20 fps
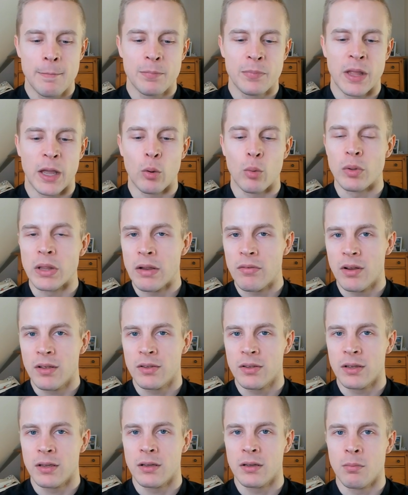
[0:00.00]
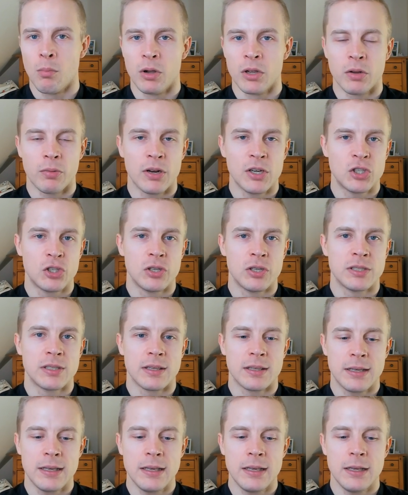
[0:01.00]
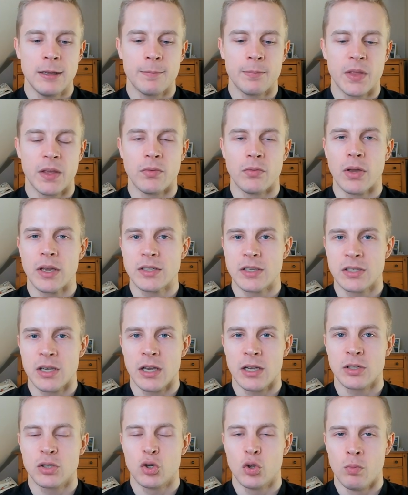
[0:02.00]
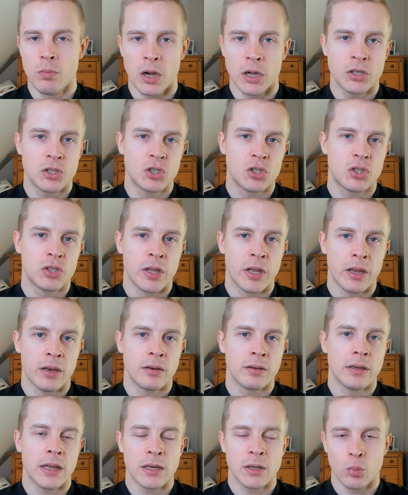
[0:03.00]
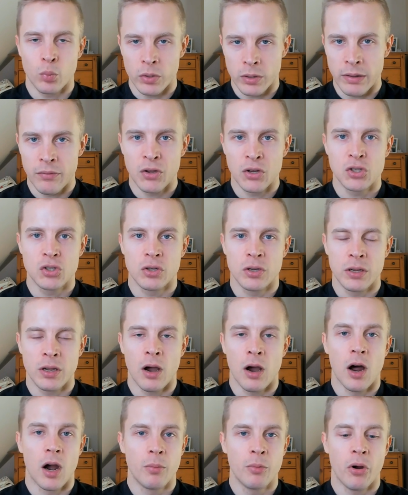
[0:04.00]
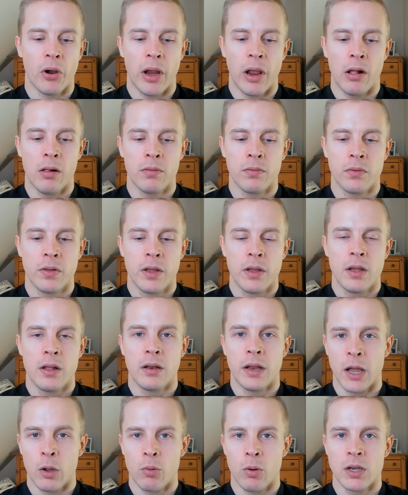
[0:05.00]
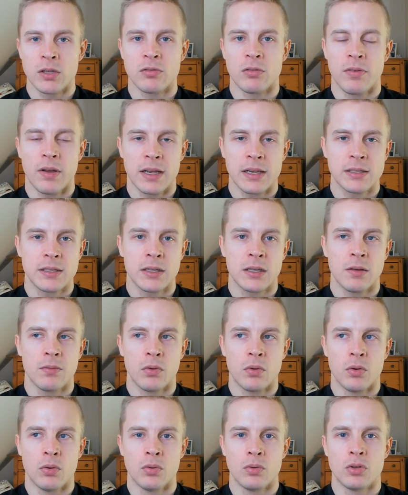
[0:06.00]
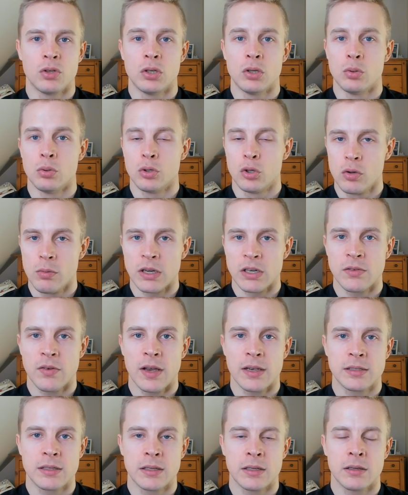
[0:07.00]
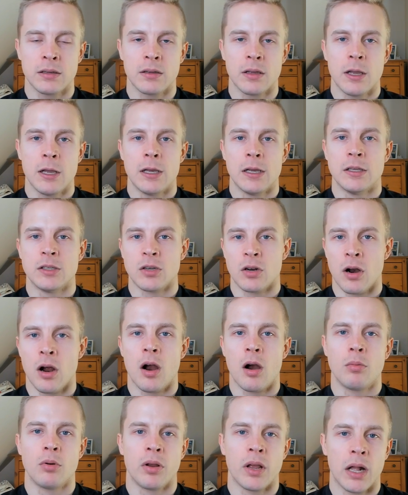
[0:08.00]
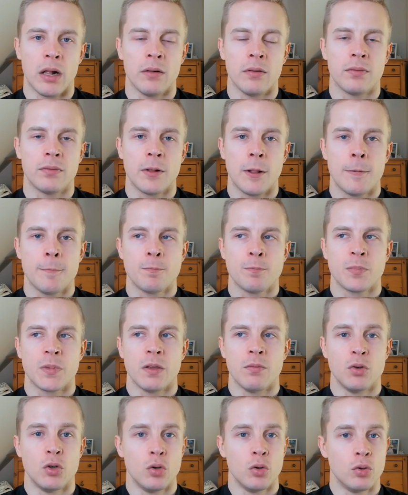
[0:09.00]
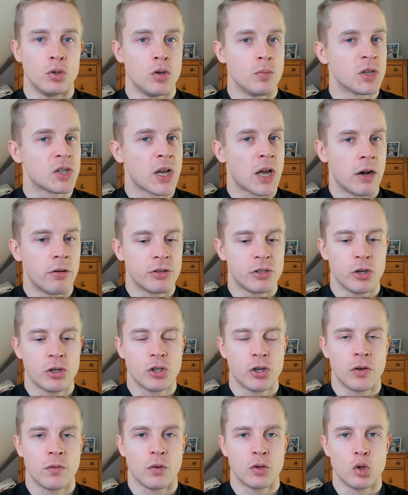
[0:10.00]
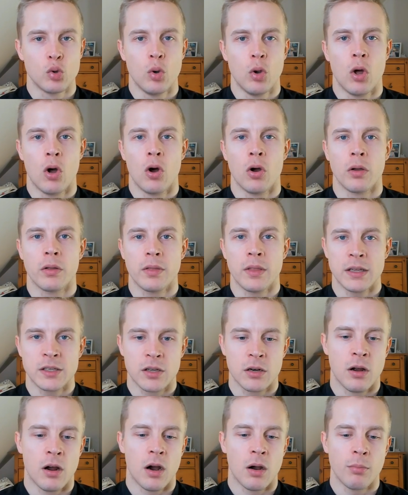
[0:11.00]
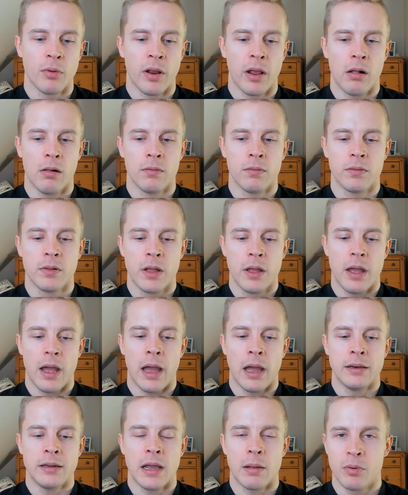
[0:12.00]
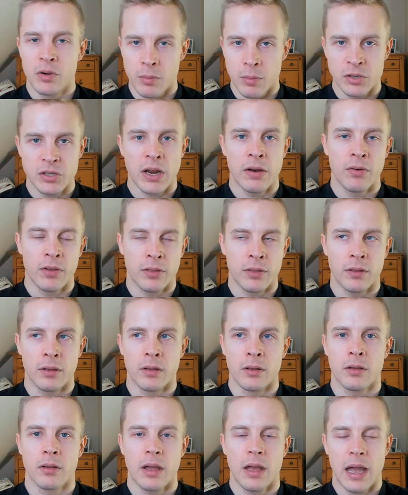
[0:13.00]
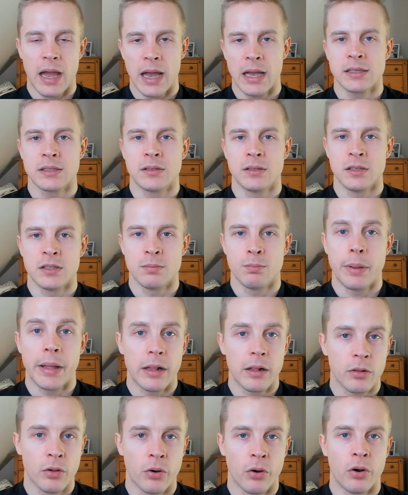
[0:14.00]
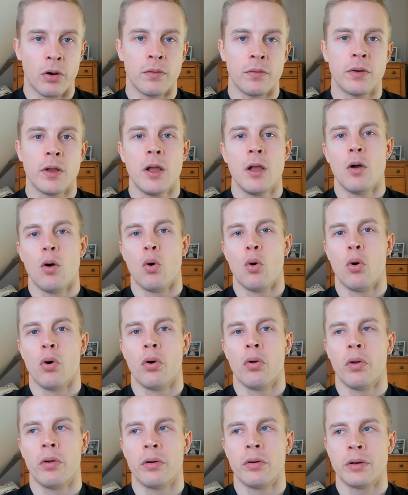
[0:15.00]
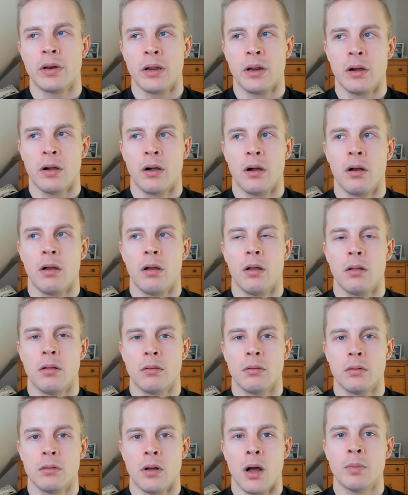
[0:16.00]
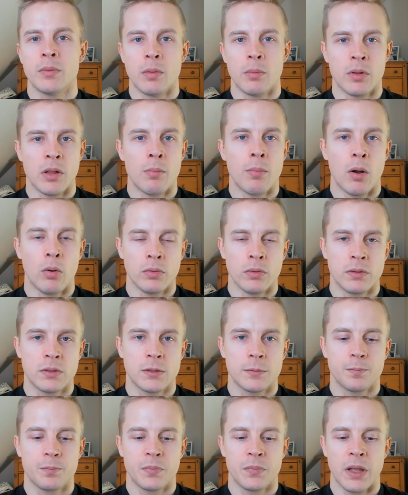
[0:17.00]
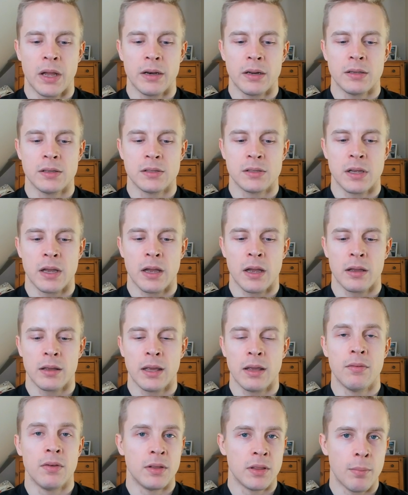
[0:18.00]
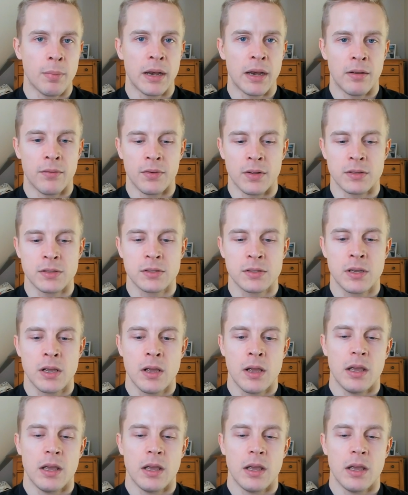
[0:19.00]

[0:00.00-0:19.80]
Like with everything, moderation is the key. If you exercise too much, then that will eventually harm your health. Likewise with fasting, if you do too much fasting, it's going to harm your health. If you do too much calorie restriction for too long, that's going to harm your health. And yeah, pretty much everything has this bell curve or the uh, optimal amount that is uh, giving the benefits.